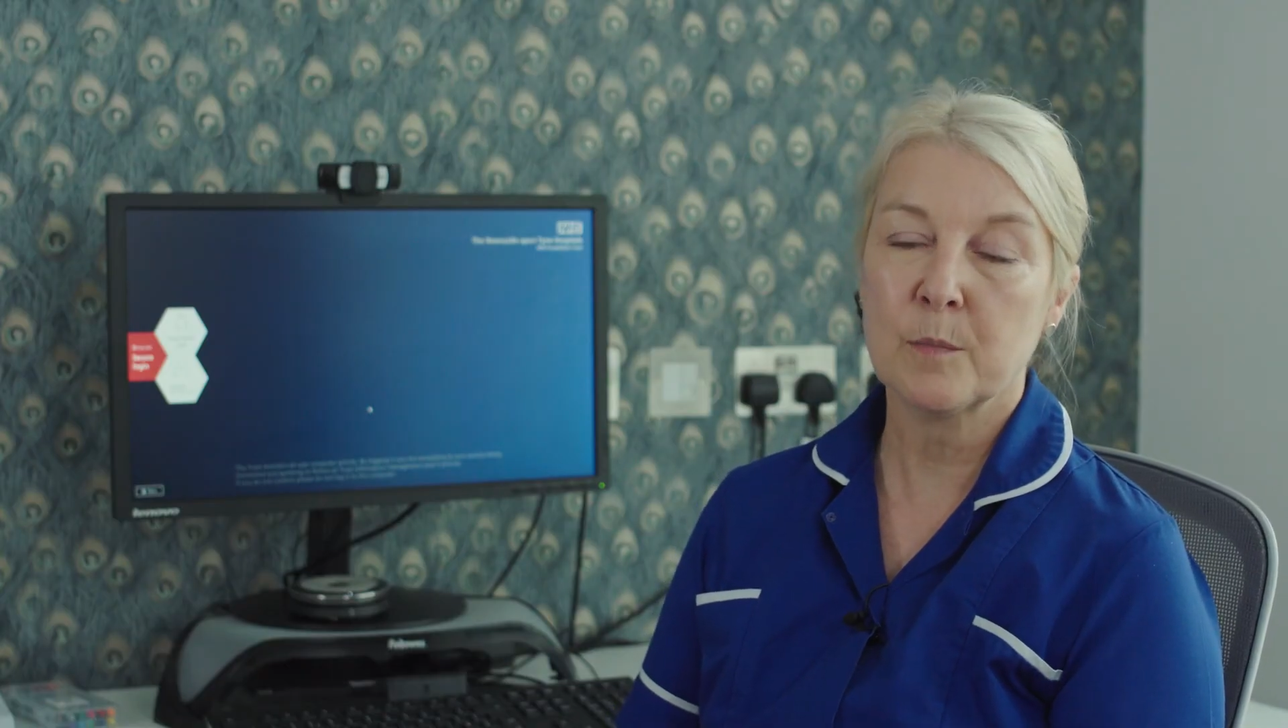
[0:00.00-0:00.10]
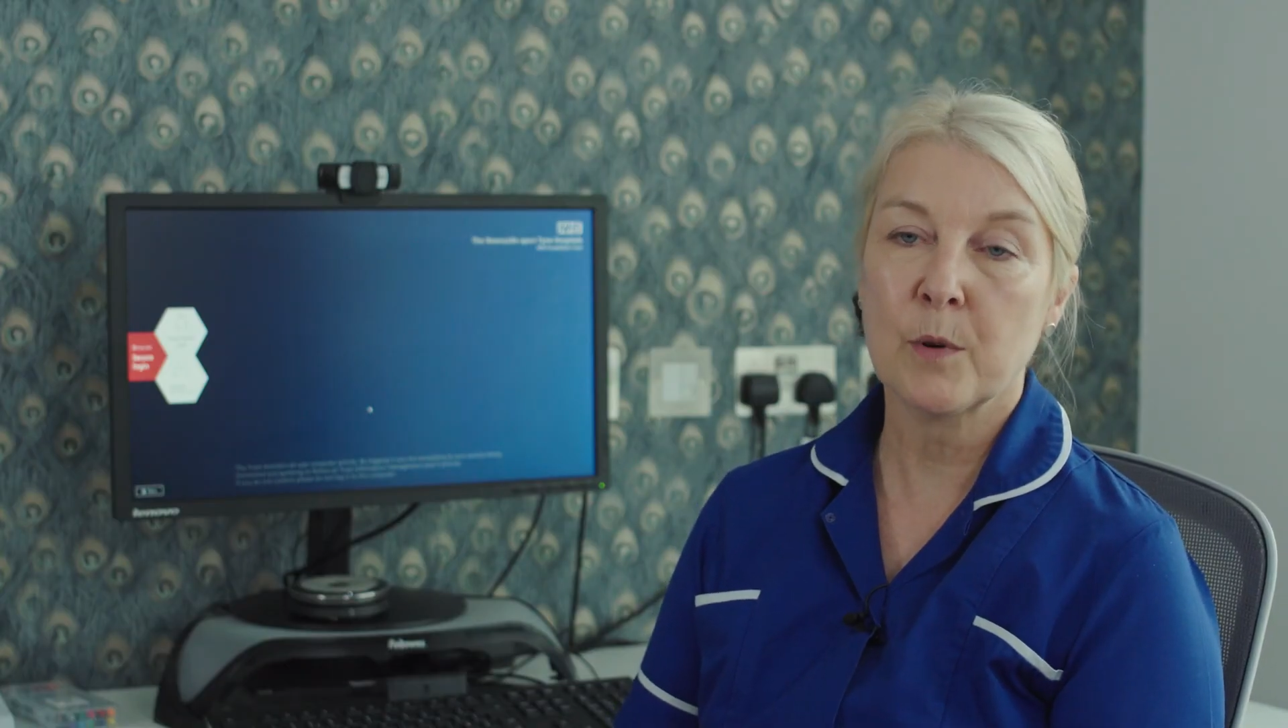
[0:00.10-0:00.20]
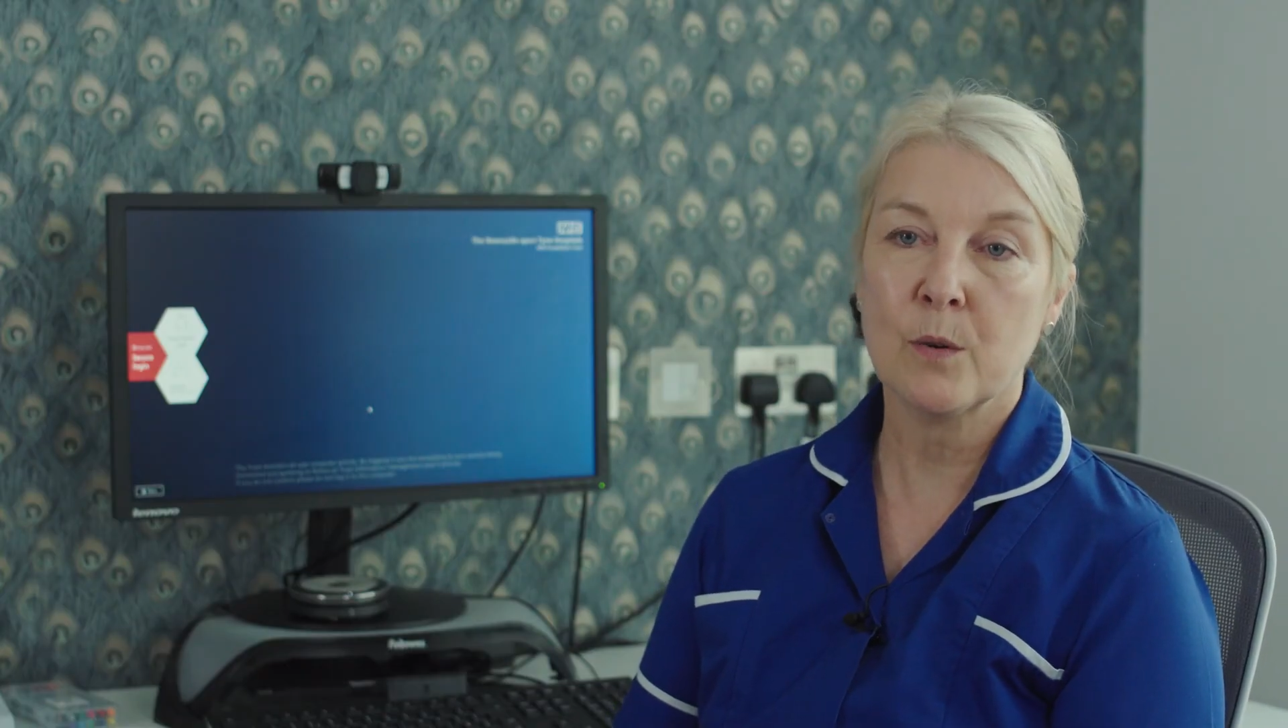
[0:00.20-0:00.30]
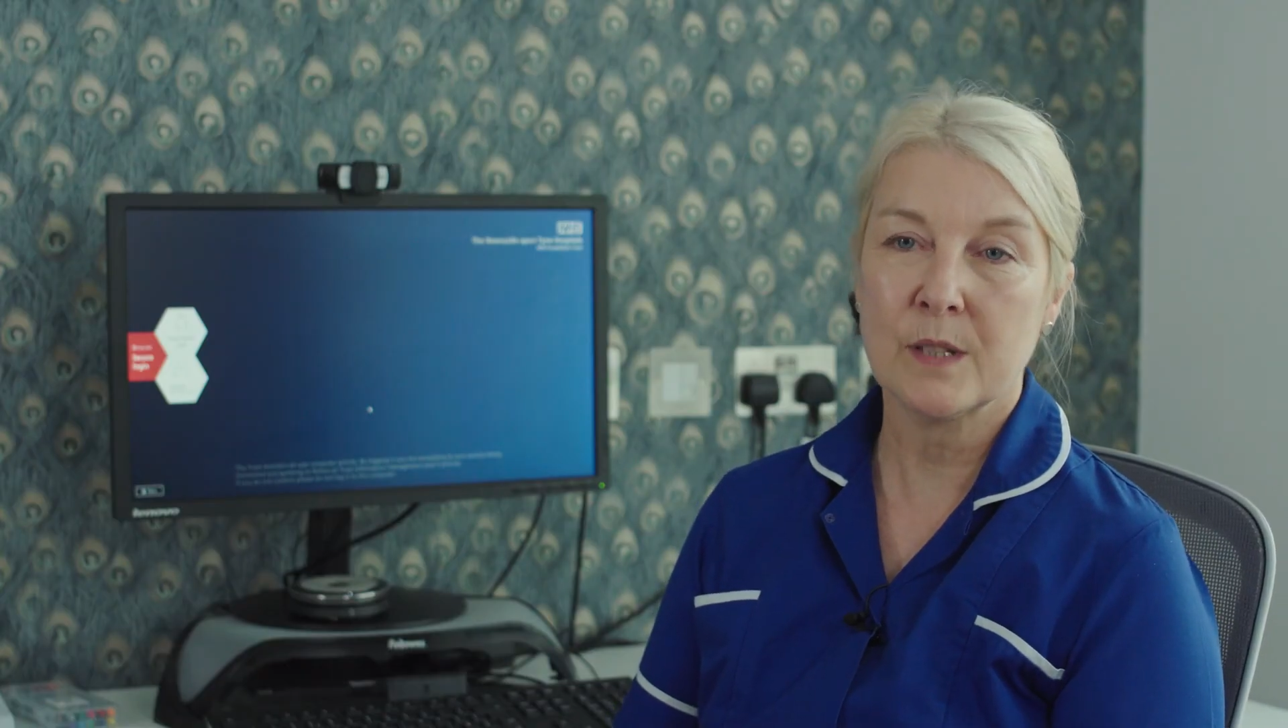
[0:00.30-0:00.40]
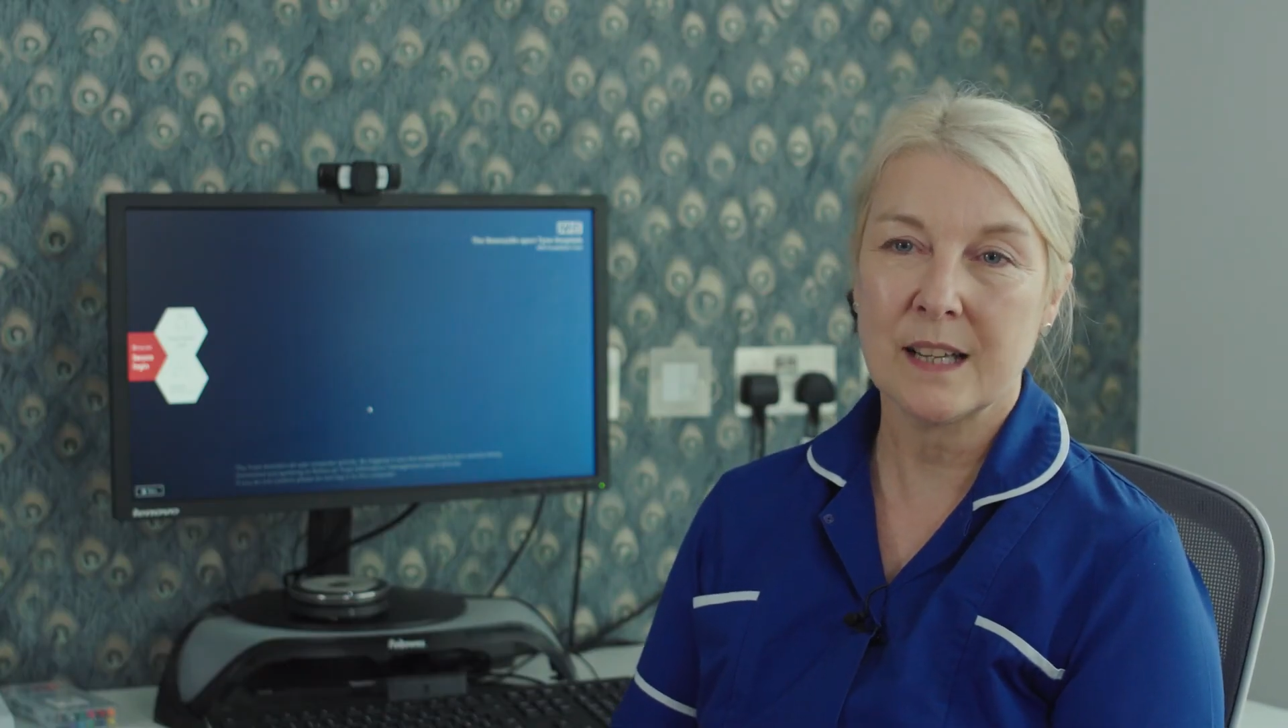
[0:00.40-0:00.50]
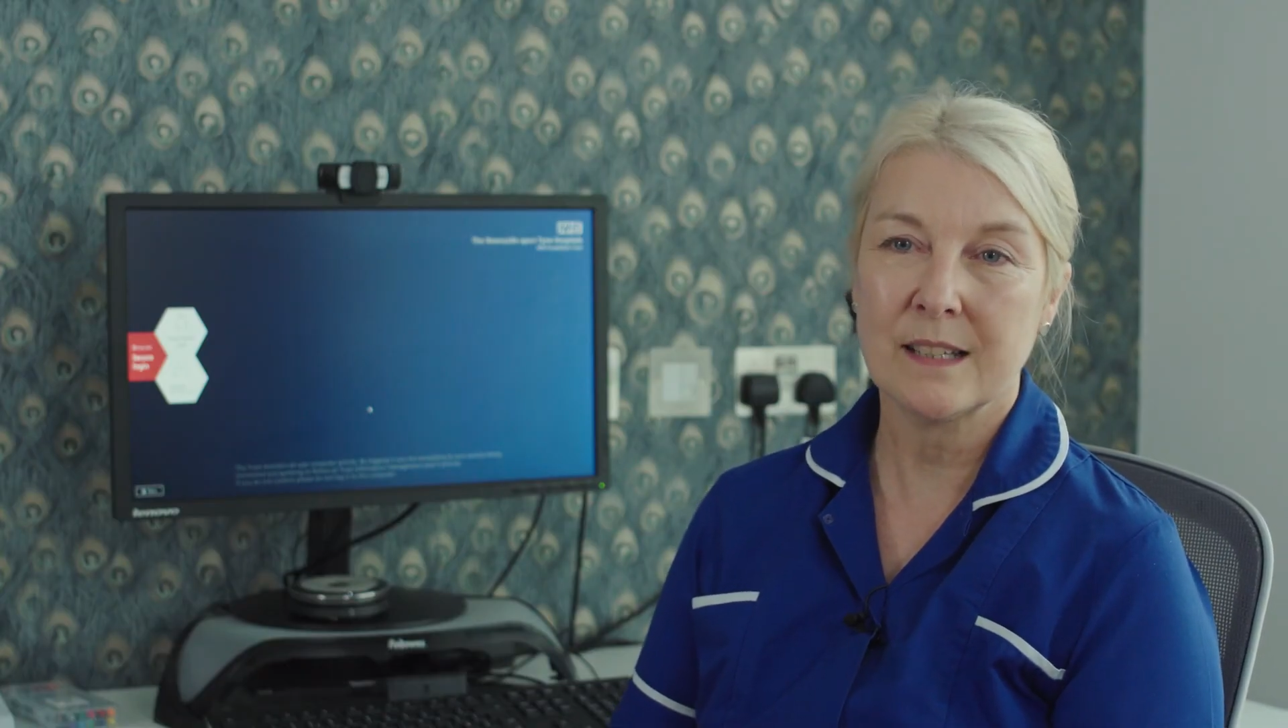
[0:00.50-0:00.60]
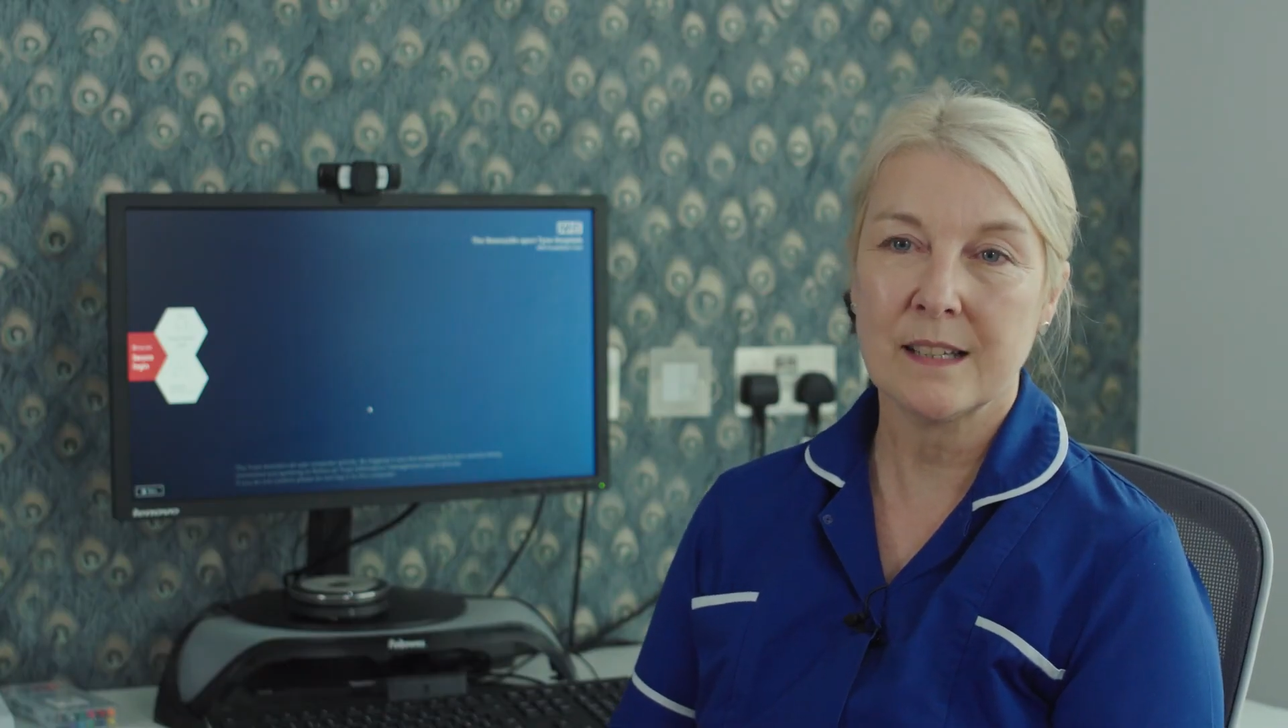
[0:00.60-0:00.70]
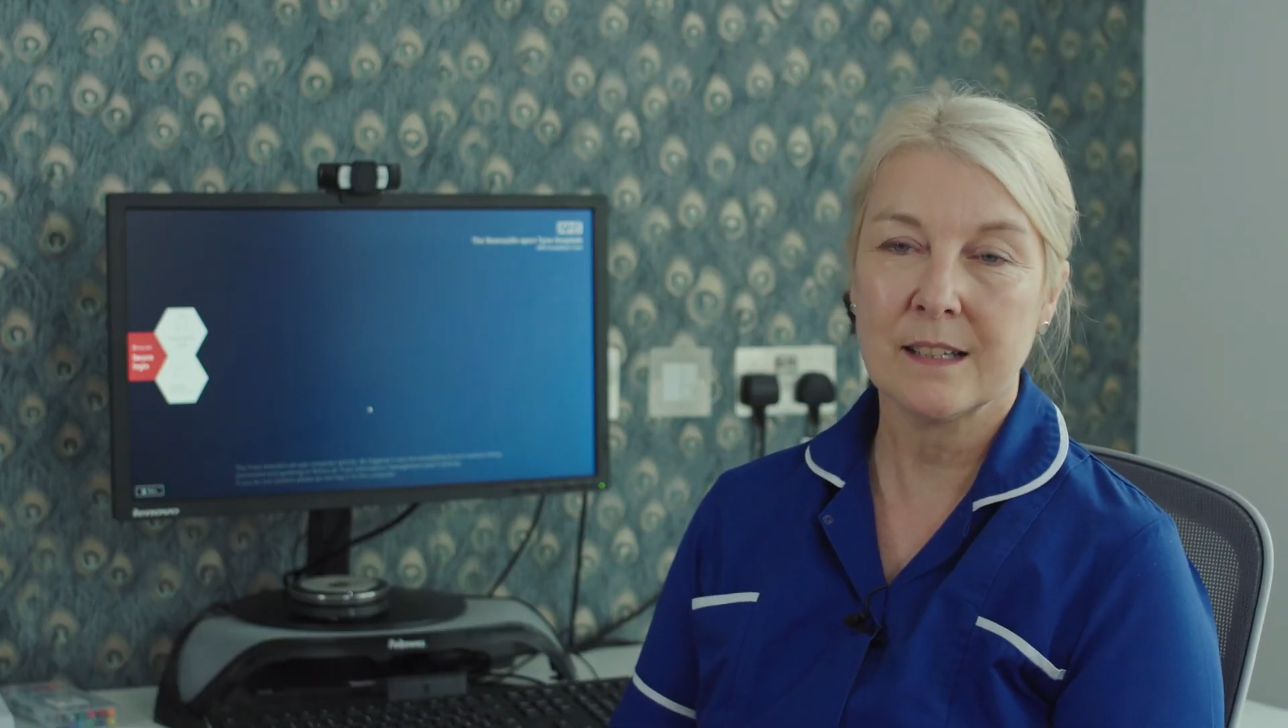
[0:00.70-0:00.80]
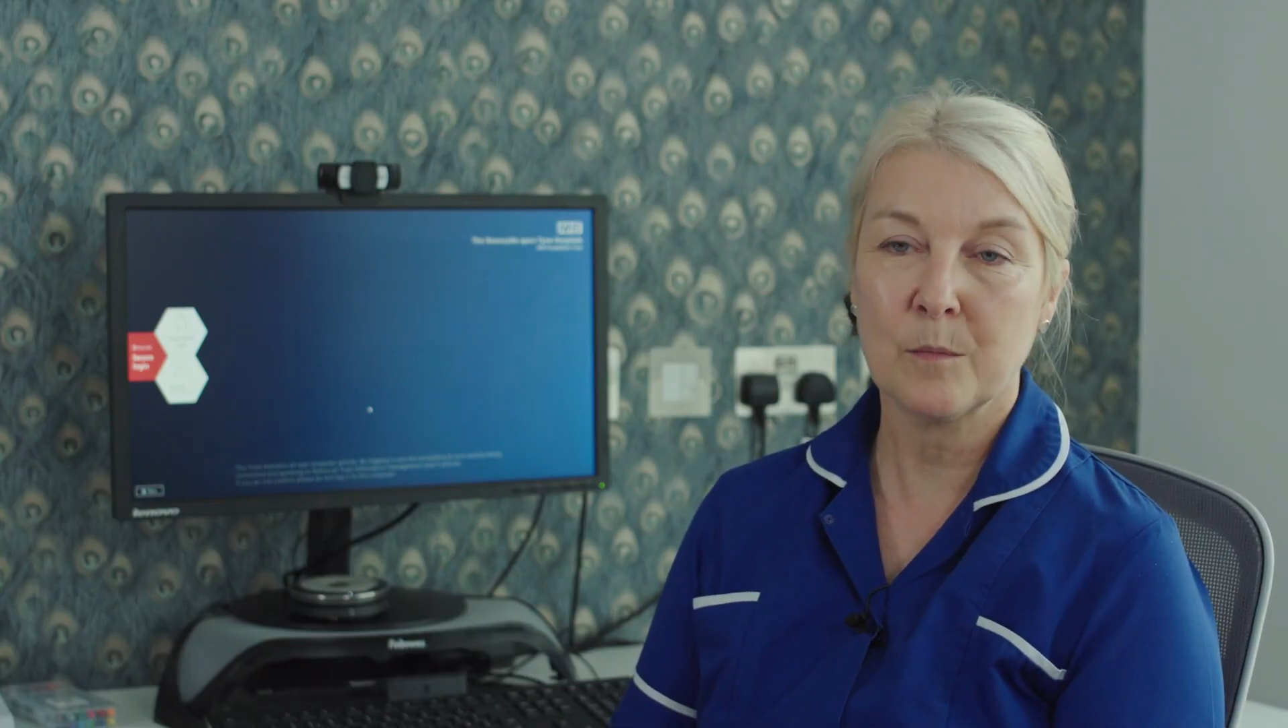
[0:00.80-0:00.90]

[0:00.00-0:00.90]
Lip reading: processes